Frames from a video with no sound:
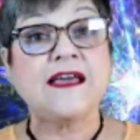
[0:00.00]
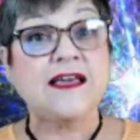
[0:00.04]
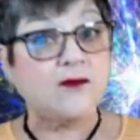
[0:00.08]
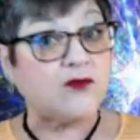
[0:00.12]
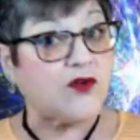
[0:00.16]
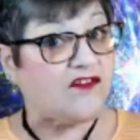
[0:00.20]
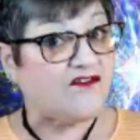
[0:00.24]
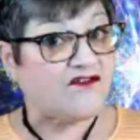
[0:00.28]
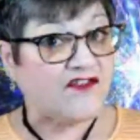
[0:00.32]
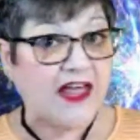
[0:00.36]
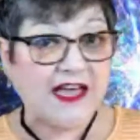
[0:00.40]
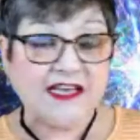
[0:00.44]

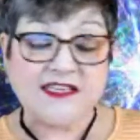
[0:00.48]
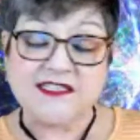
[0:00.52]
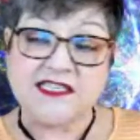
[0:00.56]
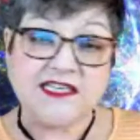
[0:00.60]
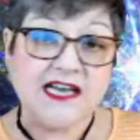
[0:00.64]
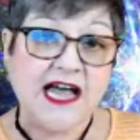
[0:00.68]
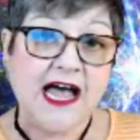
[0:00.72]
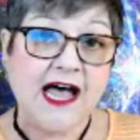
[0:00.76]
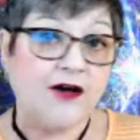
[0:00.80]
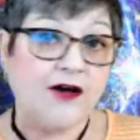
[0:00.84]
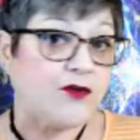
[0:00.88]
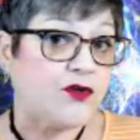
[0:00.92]
reflects
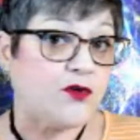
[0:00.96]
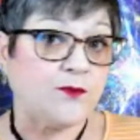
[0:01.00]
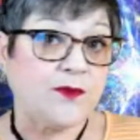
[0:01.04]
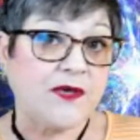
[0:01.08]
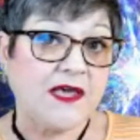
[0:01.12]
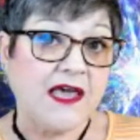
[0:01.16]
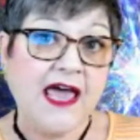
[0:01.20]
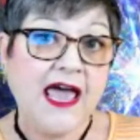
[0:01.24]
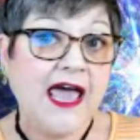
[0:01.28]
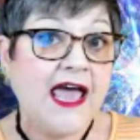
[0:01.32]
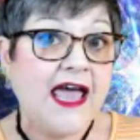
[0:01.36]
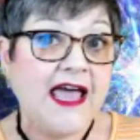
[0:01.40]
in how you
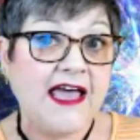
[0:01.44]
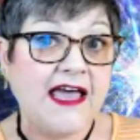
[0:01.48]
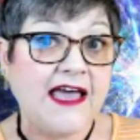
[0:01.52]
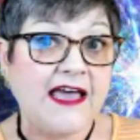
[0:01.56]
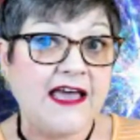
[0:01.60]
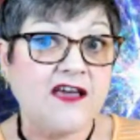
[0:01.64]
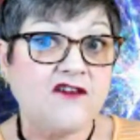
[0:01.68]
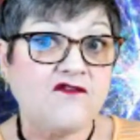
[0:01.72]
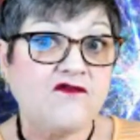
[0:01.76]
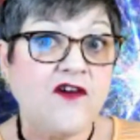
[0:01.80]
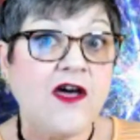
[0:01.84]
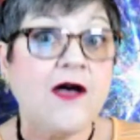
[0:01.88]

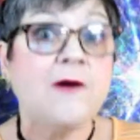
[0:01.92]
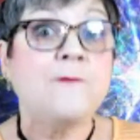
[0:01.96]
behave.